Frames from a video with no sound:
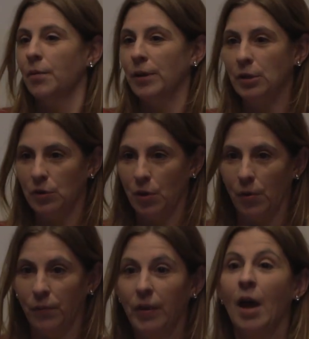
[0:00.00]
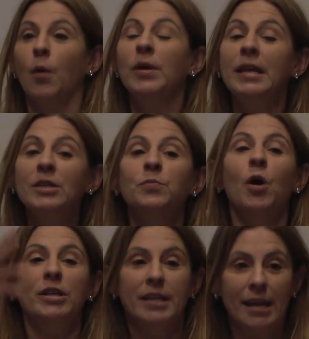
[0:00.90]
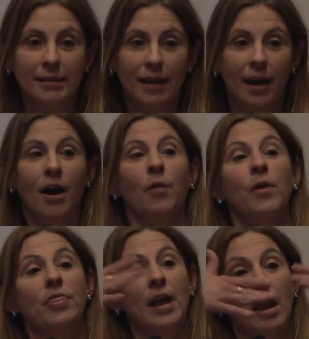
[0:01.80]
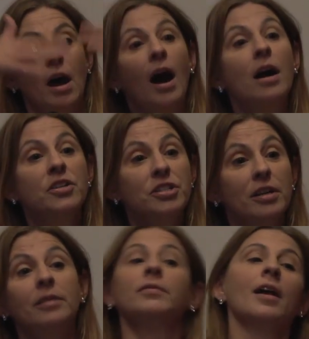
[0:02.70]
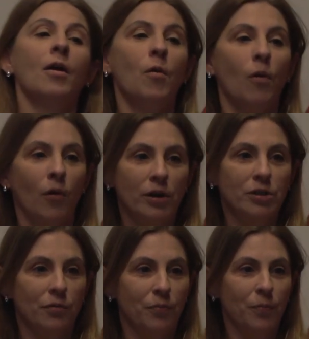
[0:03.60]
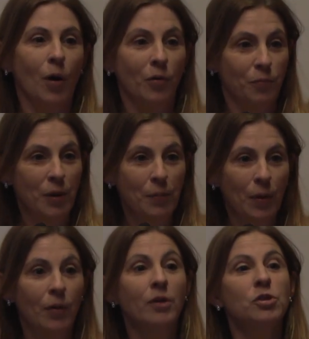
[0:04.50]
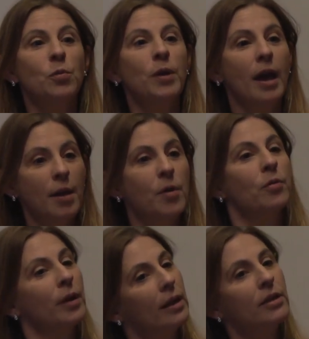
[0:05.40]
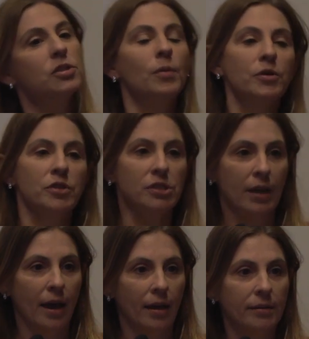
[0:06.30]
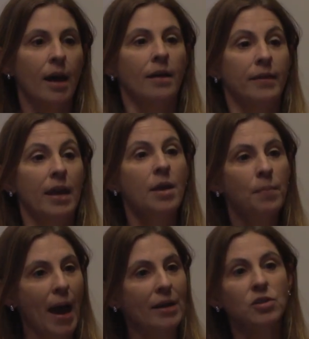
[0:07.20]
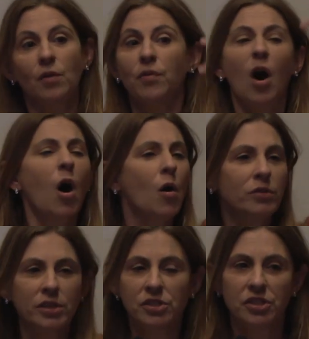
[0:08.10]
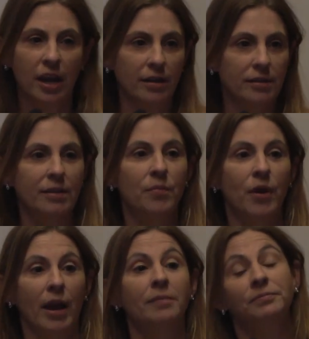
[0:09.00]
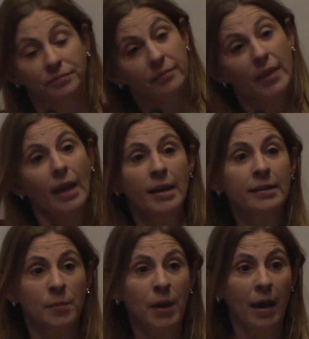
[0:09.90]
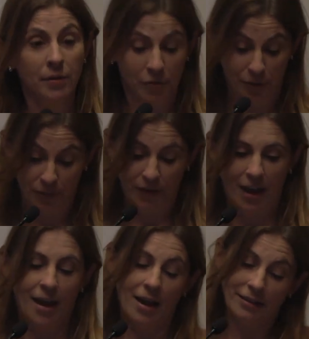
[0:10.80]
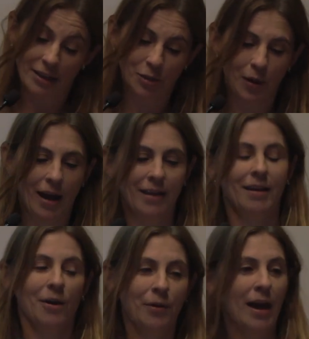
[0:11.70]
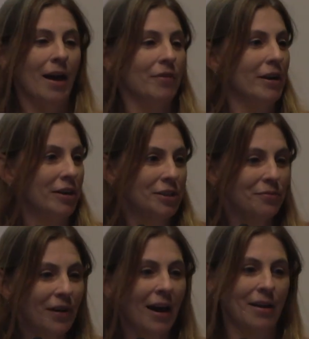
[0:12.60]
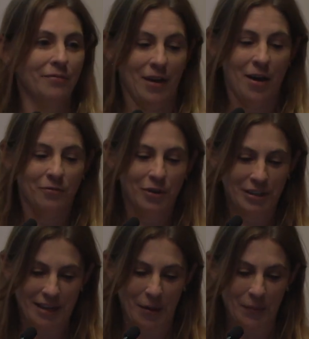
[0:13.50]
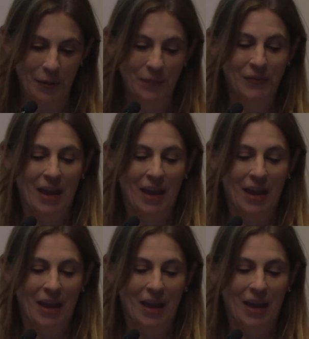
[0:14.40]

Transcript: We don't know. We need more data with a larger cohort of people to be able really to understand the impact of all these changes in the brain in the behavior. And that's why we have IRC5, for example.